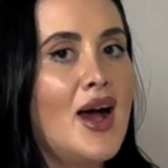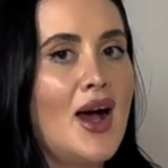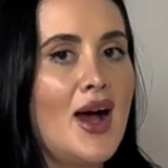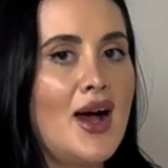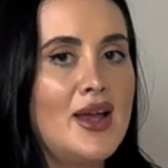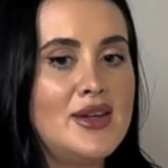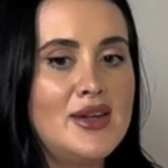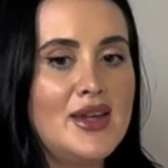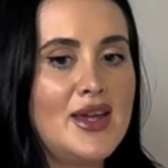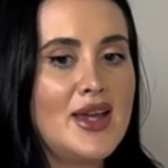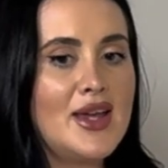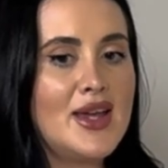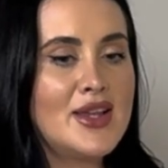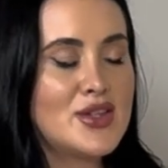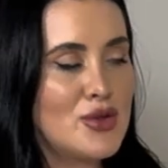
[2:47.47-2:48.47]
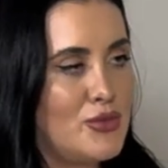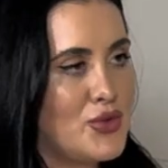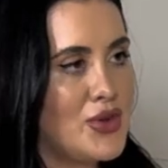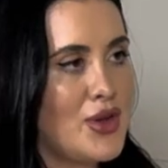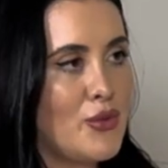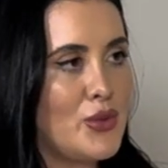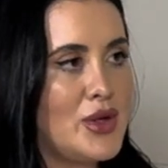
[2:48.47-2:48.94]
And it's
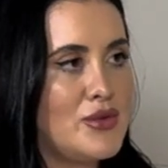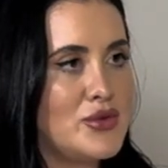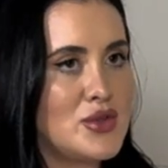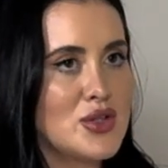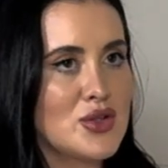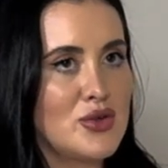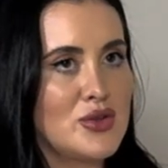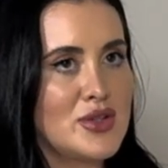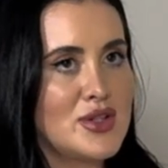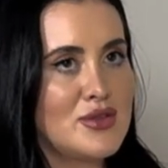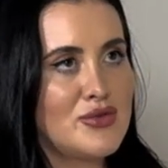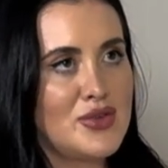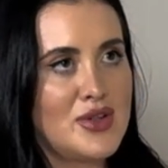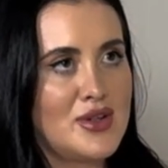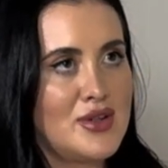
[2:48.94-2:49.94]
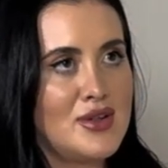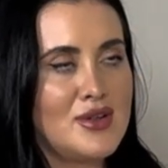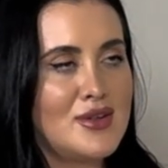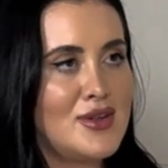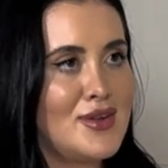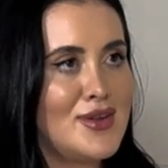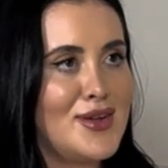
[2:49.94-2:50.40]
something that we've discussed for,
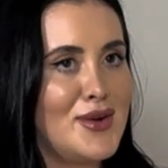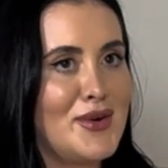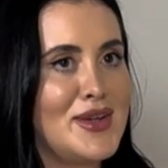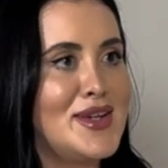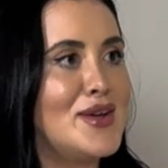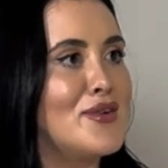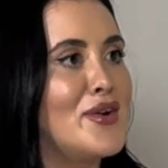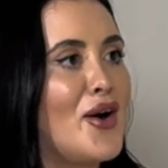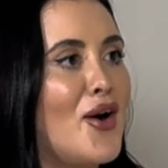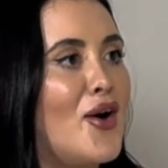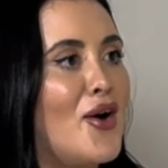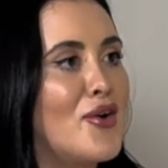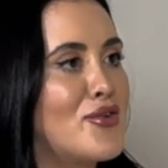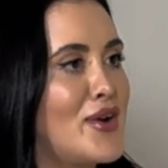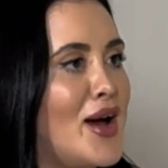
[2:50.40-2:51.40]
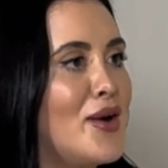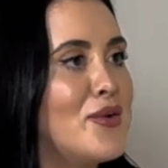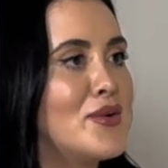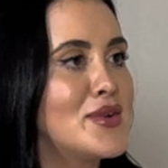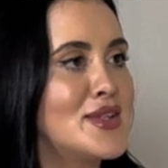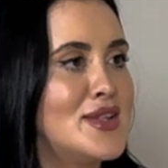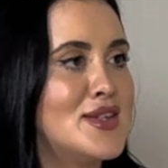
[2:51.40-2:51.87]
a year and a half
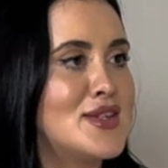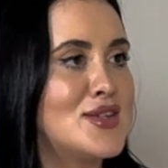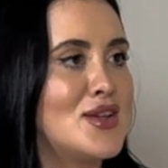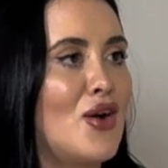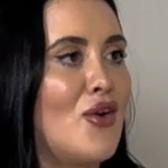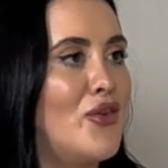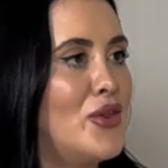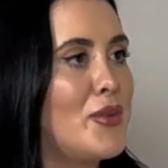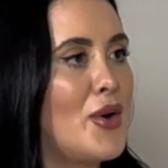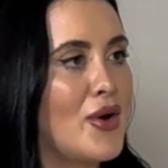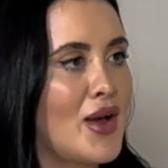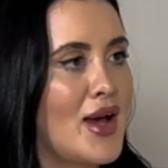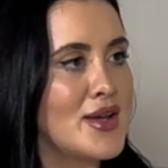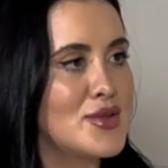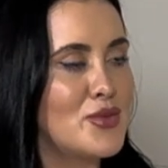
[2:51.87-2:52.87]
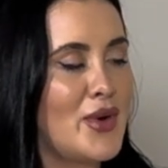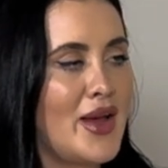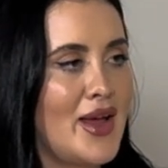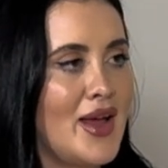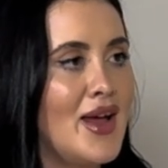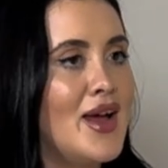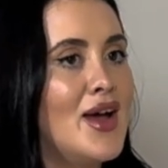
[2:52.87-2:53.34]
now since starting the podcast,
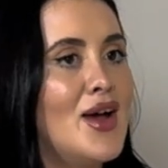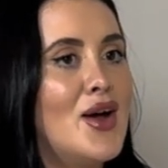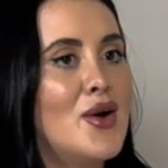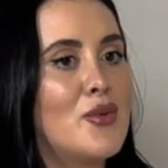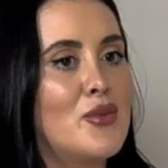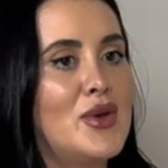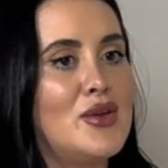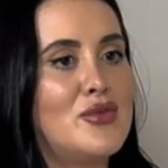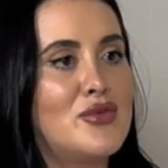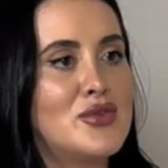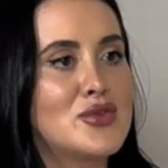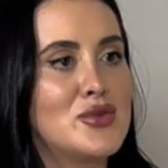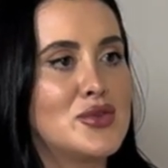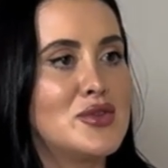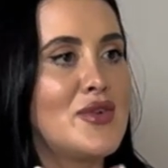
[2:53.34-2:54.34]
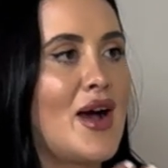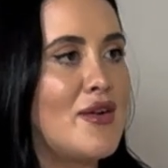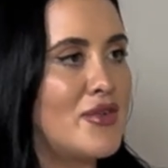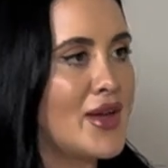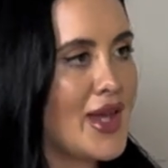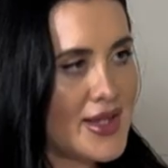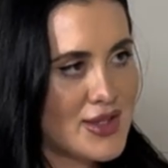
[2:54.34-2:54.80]
where we've sort of
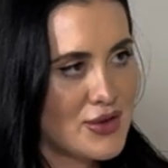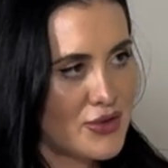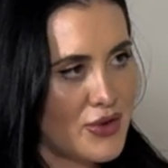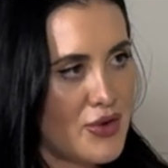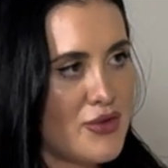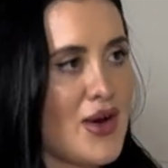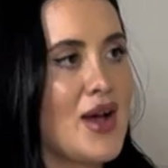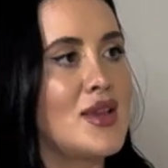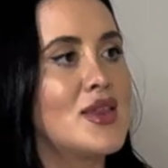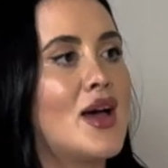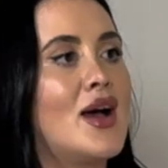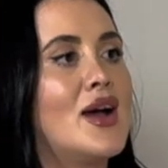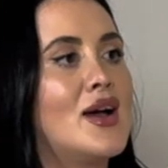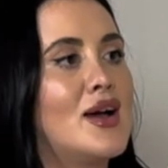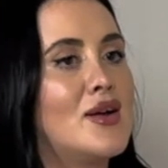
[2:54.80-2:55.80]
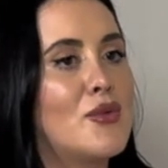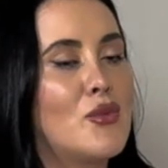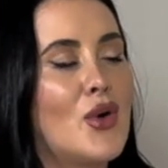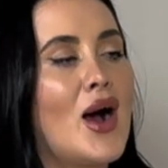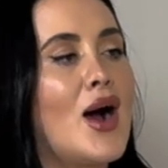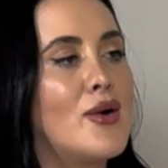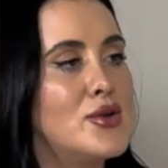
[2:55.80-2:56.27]
advocated for the fact that
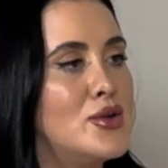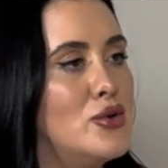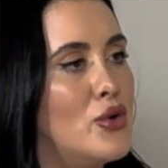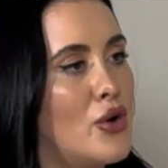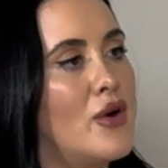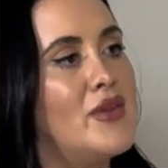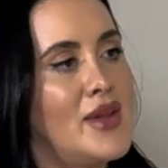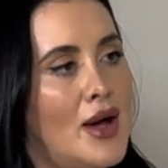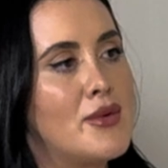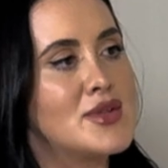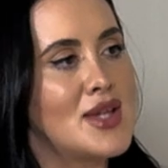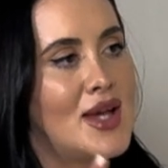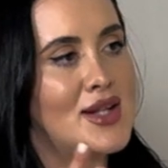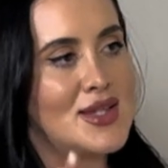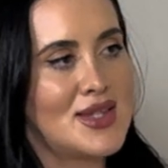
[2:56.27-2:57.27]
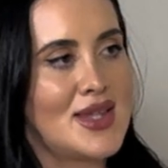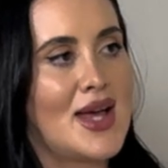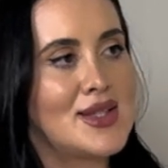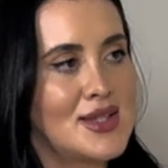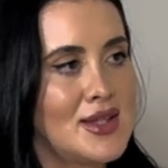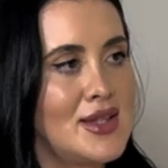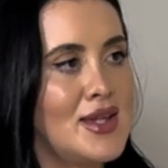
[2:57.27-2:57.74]
how you look on the outside
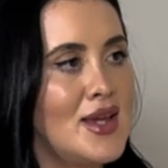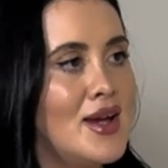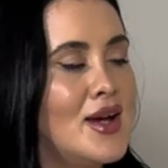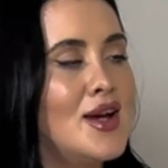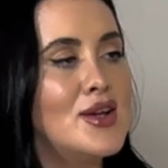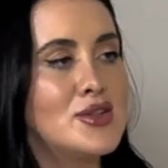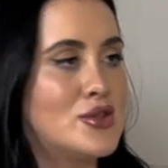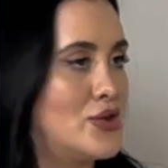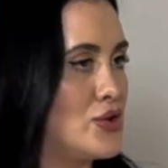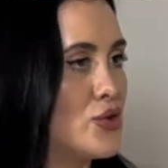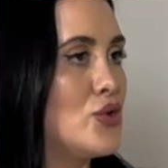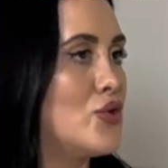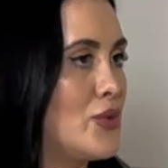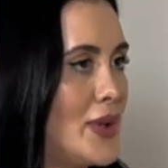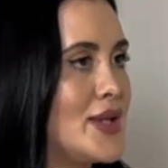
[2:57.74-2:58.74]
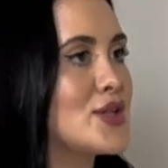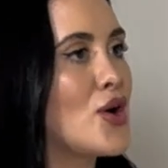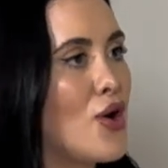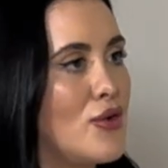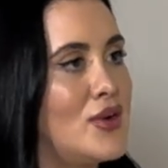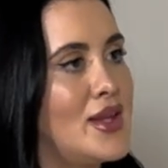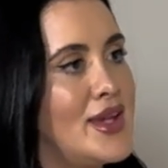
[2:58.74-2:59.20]
aesthetically doesn't always
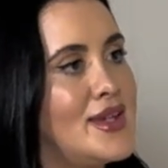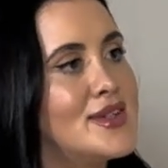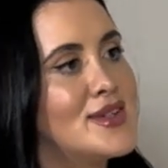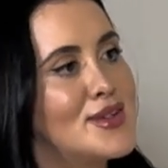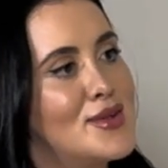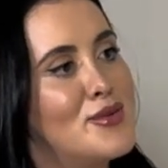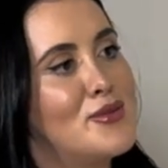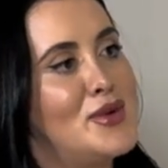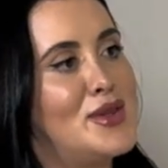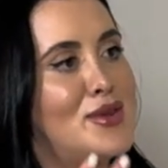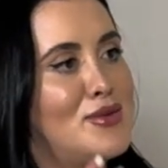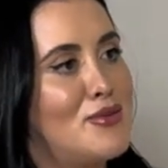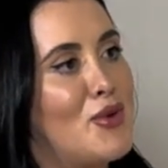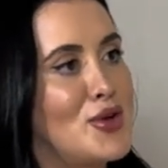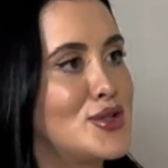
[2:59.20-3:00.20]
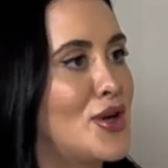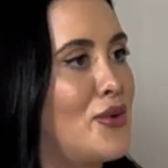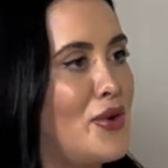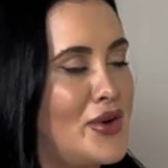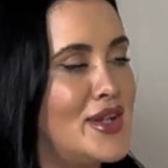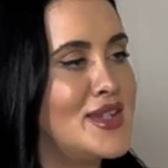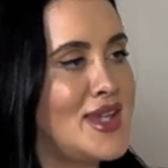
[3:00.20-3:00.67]
correlate with what's
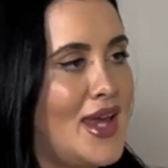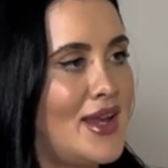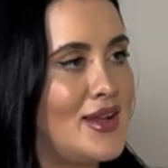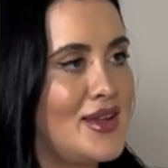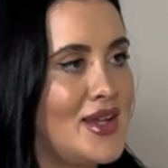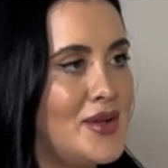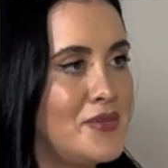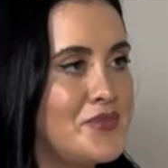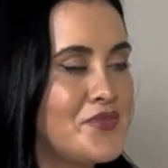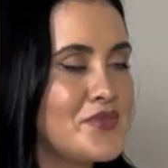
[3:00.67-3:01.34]
going on internally.